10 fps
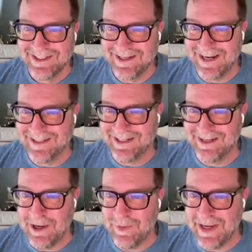Right. So
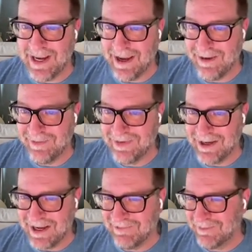now we have,
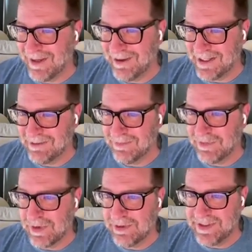I really like to
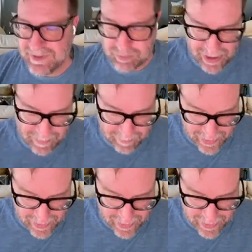refer to these as bread and